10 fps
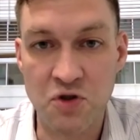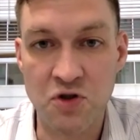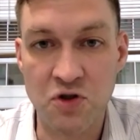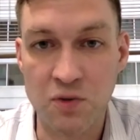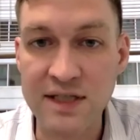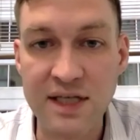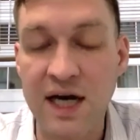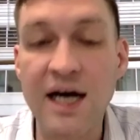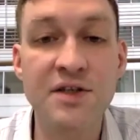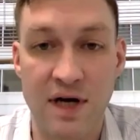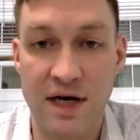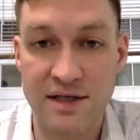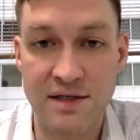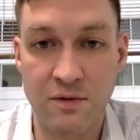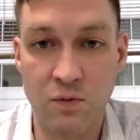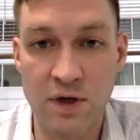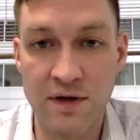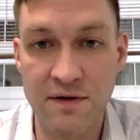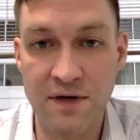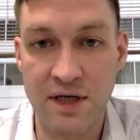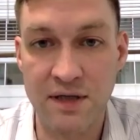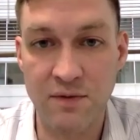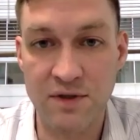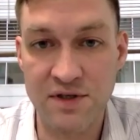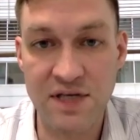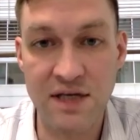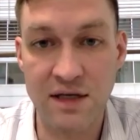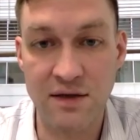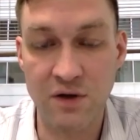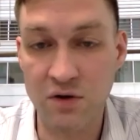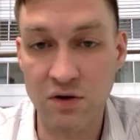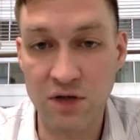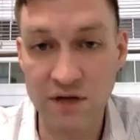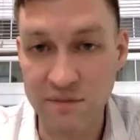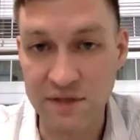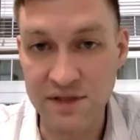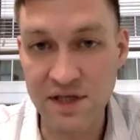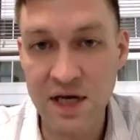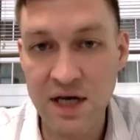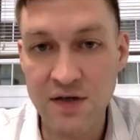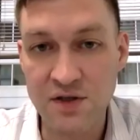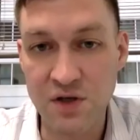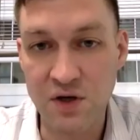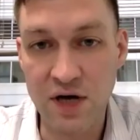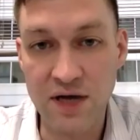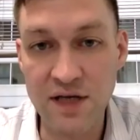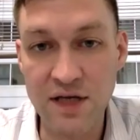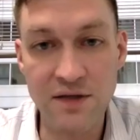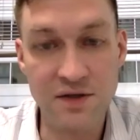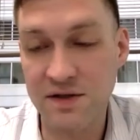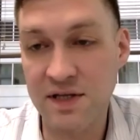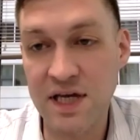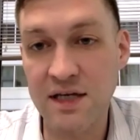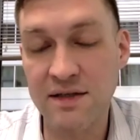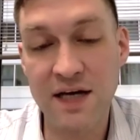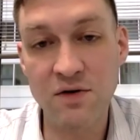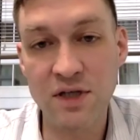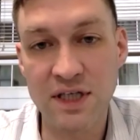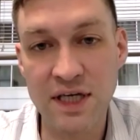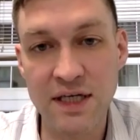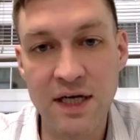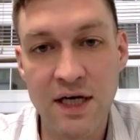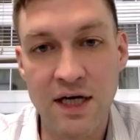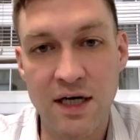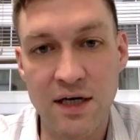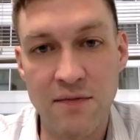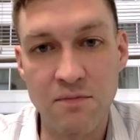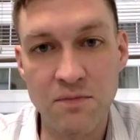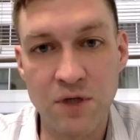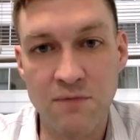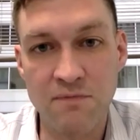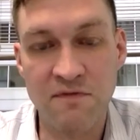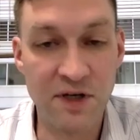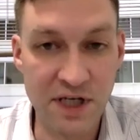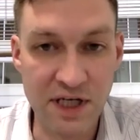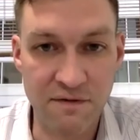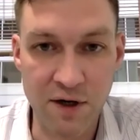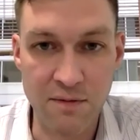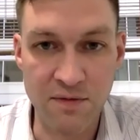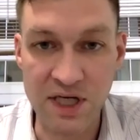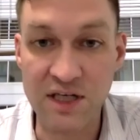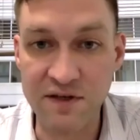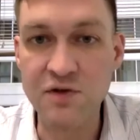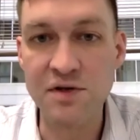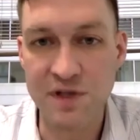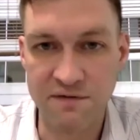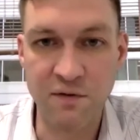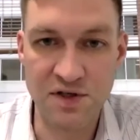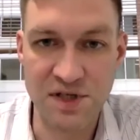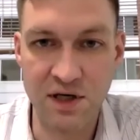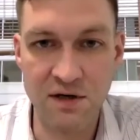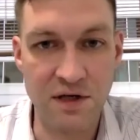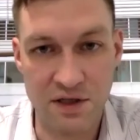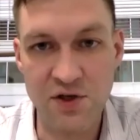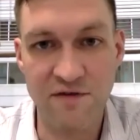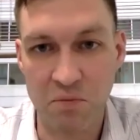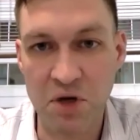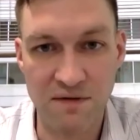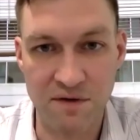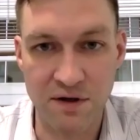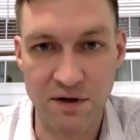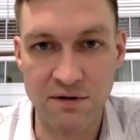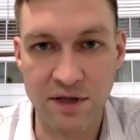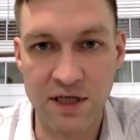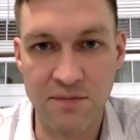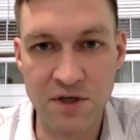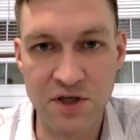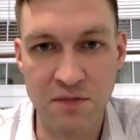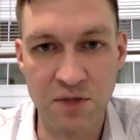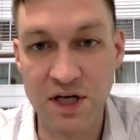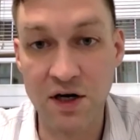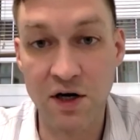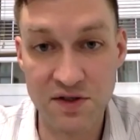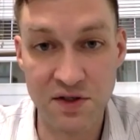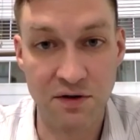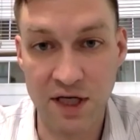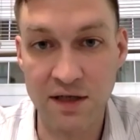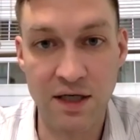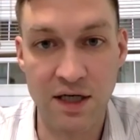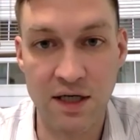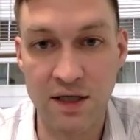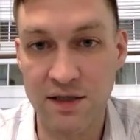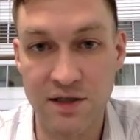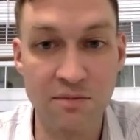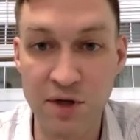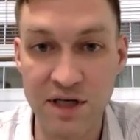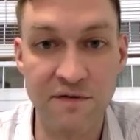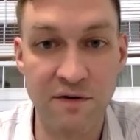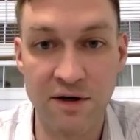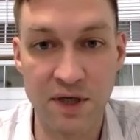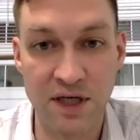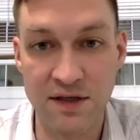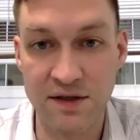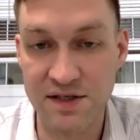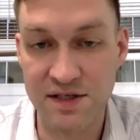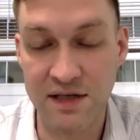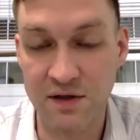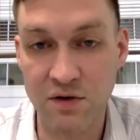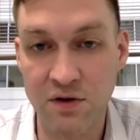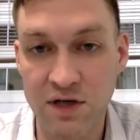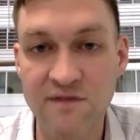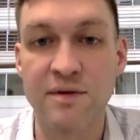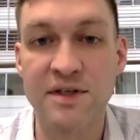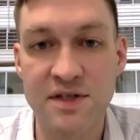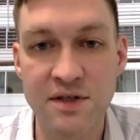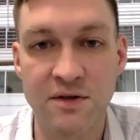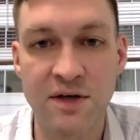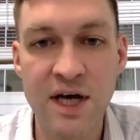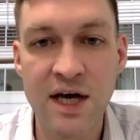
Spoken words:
direct contracts with state and local governments. So, and they not only get funding from the individuals that are forced to go there because you have to pay for your own admission, but they also get a ton of money from the state and local governments too.